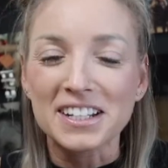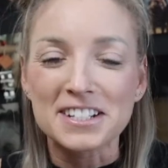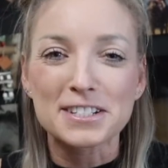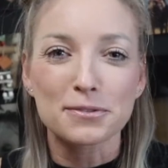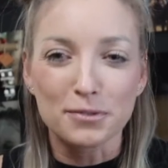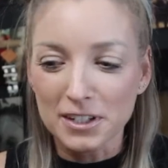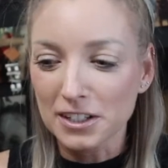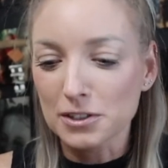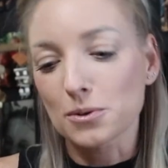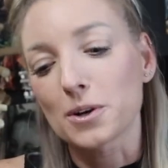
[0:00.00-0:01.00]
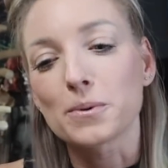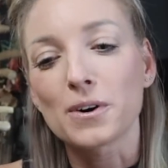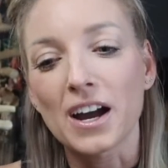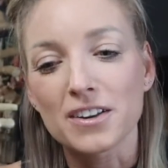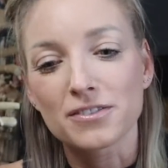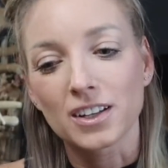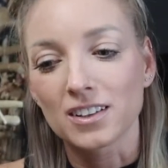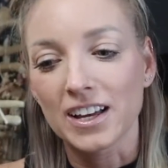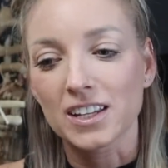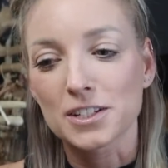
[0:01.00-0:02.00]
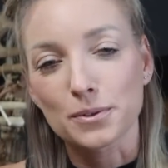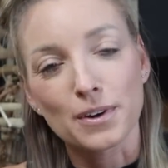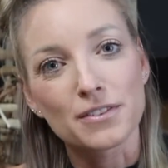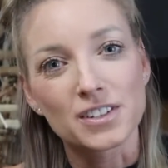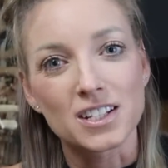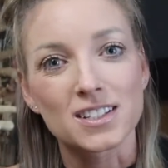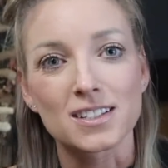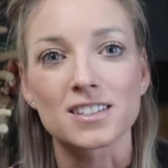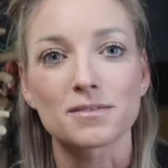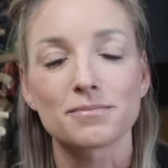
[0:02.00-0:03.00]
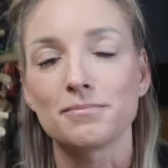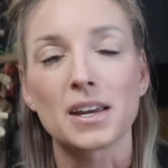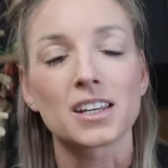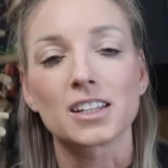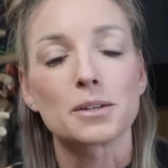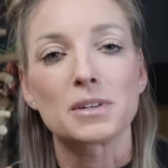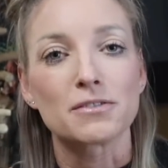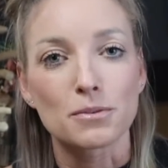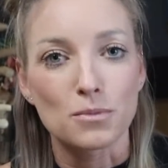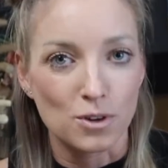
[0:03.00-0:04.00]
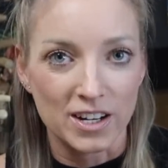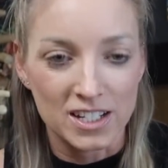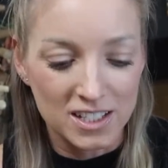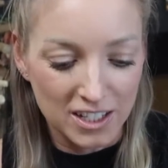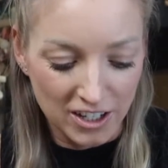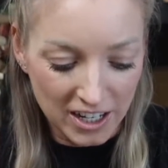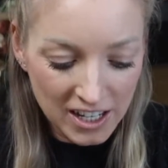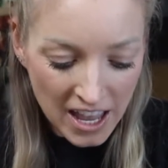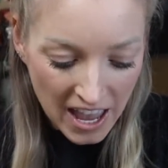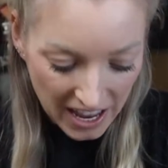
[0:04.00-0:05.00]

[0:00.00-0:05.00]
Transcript: he's freaking adorable. I feel like his roughness is making him even more endearing.